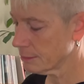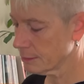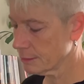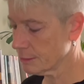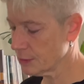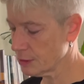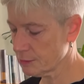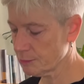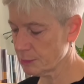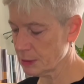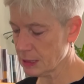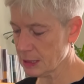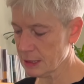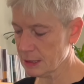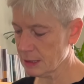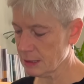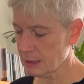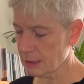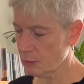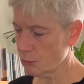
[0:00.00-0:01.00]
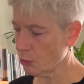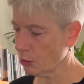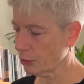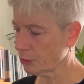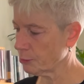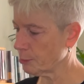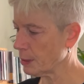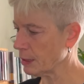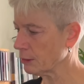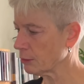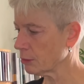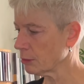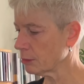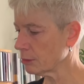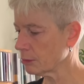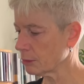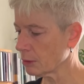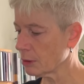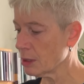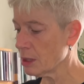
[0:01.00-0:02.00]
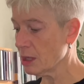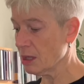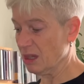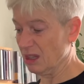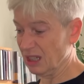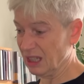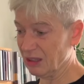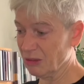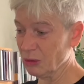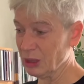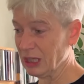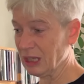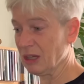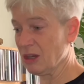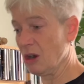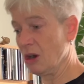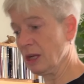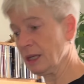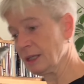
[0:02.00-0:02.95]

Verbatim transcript: just because they worked better, or like when I got